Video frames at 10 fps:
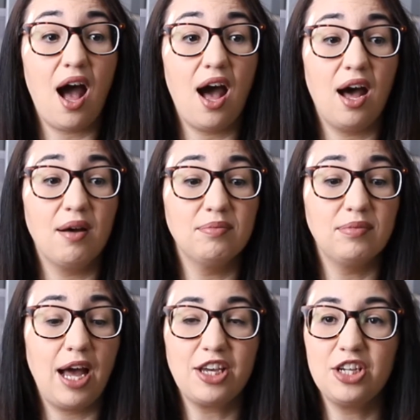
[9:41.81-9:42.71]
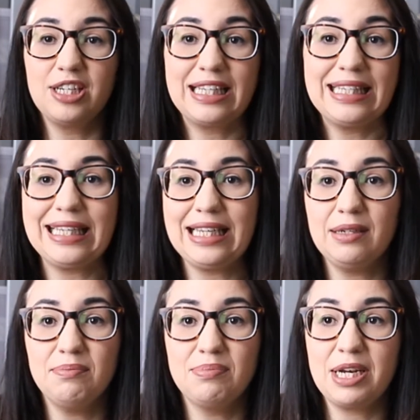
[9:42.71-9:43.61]
I could
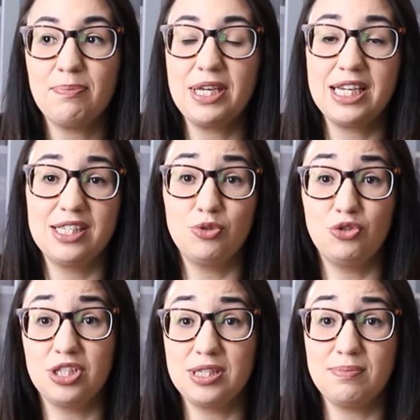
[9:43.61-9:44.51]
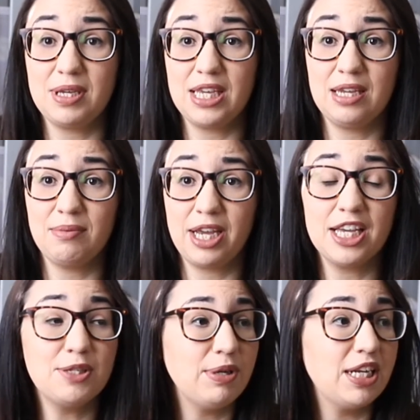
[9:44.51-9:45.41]
clean, but because it was just me and my
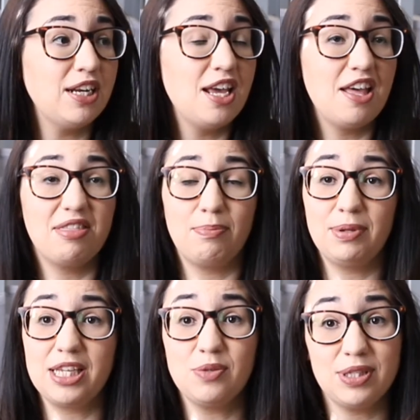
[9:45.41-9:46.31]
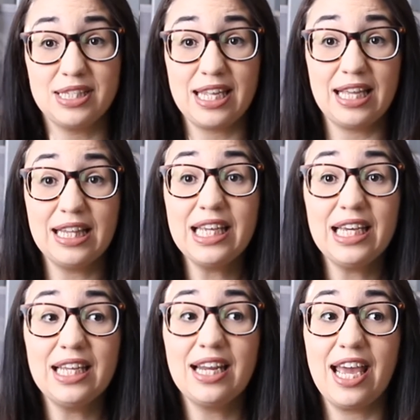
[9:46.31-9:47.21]
husband, the place would stay
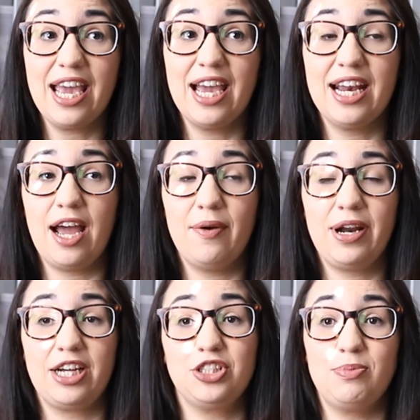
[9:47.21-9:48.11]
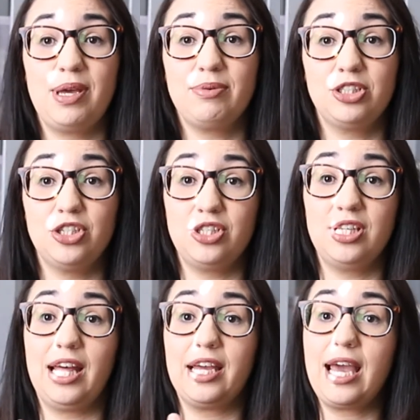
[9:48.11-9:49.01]
clean, and I would actually be able just
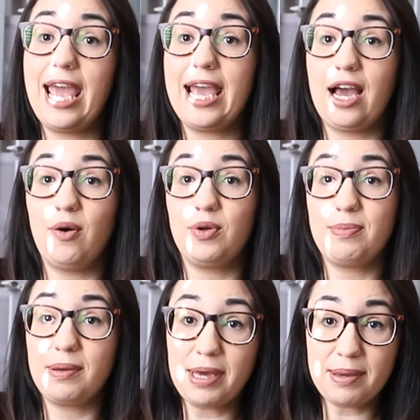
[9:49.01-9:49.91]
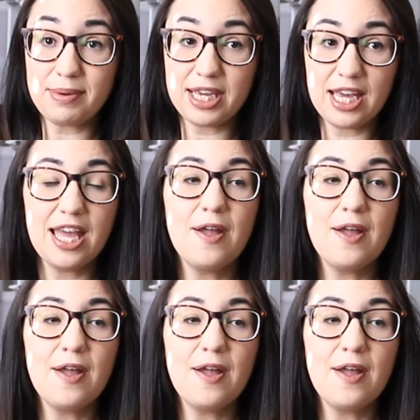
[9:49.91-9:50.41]
to like hang out with my baby.